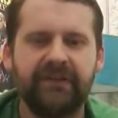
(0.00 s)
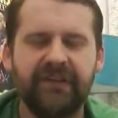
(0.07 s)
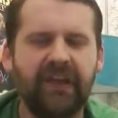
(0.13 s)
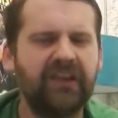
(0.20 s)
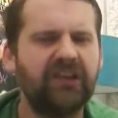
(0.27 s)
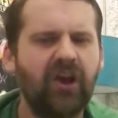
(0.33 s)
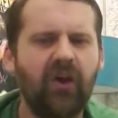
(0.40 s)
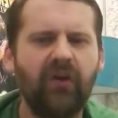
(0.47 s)

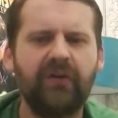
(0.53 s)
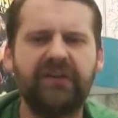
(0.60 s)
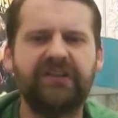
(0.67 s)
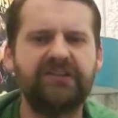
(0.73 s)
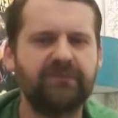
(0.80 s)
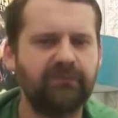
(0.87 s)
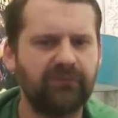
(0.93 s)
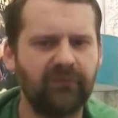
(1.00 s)
Yeah, can't
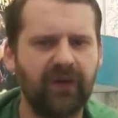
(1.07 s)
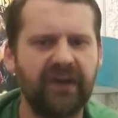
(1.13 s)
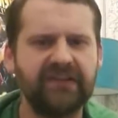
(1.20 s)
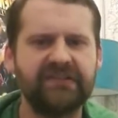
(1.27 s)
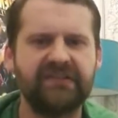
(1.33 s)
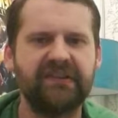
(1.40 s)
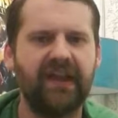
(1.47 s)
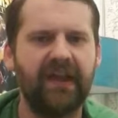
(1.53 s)

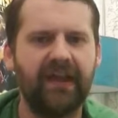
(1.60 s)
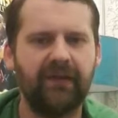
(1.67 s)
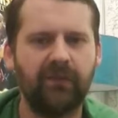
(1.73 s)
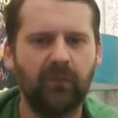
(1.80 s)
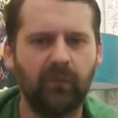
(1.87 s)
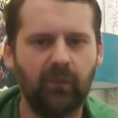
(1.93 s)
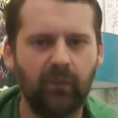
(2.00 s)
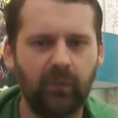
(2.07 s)
express
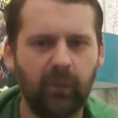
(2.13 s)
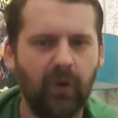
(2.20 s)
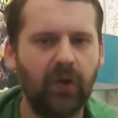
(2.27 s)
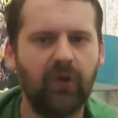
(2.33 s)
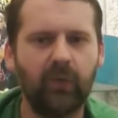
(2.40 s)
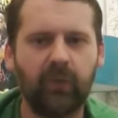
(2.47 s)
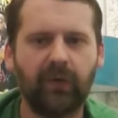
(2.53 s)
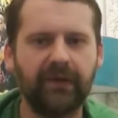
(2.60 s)
what
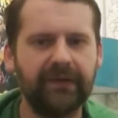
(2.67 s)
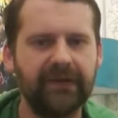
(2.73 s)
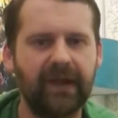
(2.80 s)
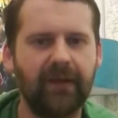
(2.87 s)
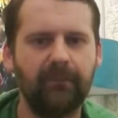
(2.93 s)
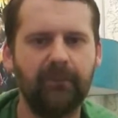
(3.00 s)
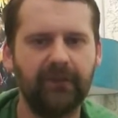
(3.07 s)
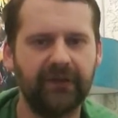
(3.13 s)
a quality
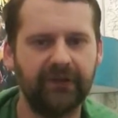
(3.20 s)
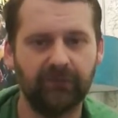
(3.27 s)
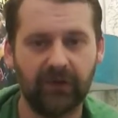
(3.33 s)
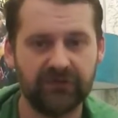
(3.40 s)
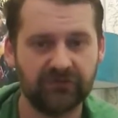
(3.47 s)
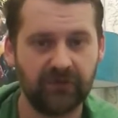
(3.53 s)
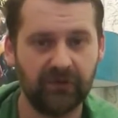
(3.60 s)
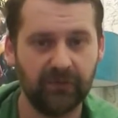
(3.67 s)
company
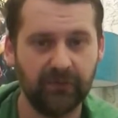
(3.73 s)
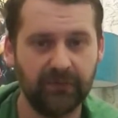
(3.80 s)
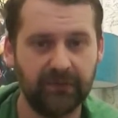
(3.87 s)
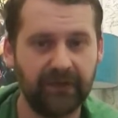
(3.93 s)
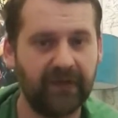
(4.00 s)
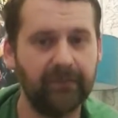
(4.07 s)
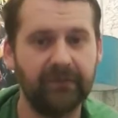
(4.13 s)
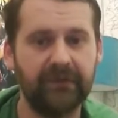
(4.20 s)
Retro
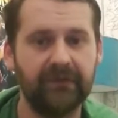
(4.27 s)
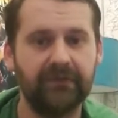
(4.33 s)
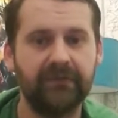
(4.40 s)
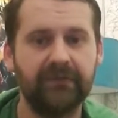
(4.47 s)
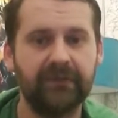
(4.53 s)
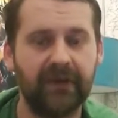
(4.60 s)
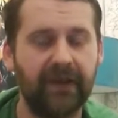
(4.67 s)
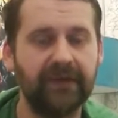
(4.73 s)
Gaming
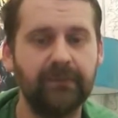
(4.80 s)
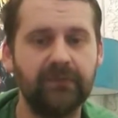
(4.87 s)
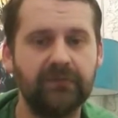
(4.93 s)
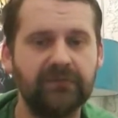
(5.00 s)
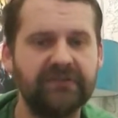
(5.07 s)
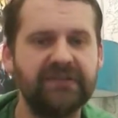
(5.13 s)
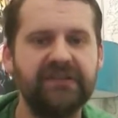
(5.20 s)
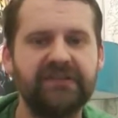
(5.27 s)

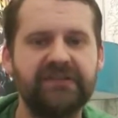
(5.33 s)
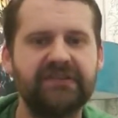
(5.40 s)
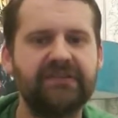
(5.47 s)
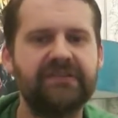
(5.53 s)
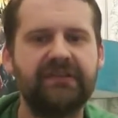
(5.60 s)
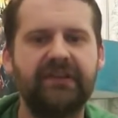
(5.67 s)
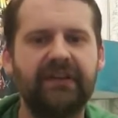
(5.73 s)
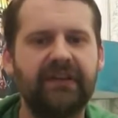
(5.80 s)
Cables
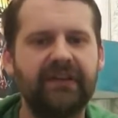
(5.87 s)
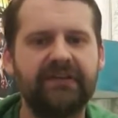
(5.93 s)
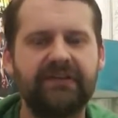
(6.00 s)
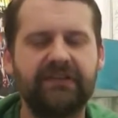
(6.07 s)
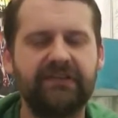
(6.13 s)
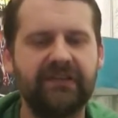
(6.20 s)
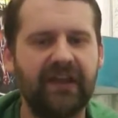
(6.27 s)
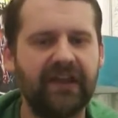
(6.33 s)
is.
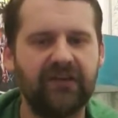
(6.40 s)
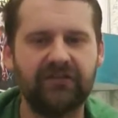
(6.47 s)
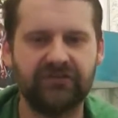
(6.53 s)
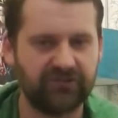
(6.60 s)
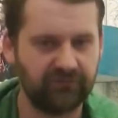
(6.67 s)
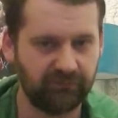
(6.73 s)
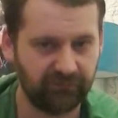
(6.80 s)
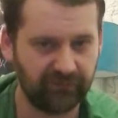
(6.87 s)
They're
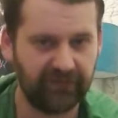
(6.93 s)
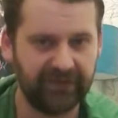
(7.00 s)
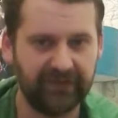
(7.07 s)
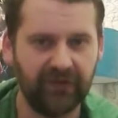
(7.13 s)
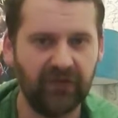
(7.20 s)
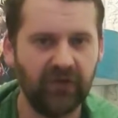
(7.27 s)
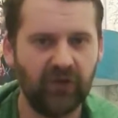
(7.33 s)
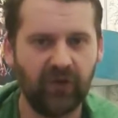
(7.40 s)
just
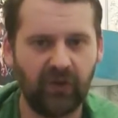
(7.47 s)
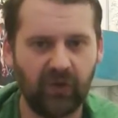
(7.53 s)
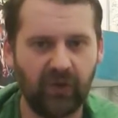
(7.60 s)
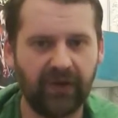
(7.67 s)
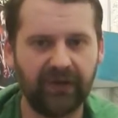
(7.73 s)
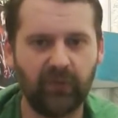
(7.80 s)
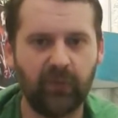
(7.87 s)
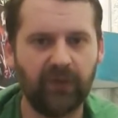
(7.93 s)
brilliant,
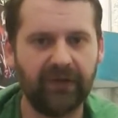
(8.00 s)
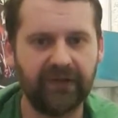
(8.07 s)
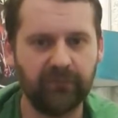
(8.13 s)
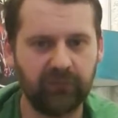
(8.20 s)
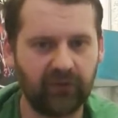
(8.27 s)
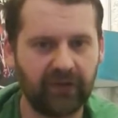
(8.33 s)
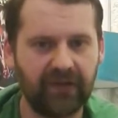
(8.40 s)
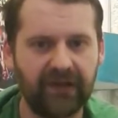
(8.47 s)
high quality
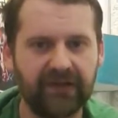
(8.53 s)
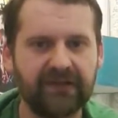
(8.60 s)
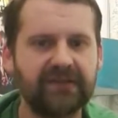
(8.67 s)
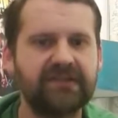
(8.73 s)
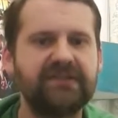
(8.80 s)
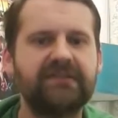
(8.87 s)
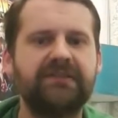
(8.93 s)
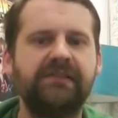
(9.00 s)

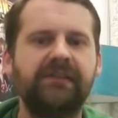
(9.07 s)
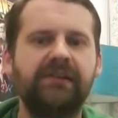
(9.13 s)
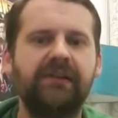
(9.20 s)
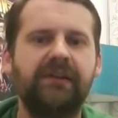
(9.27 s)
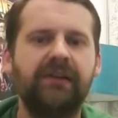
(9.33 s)
products.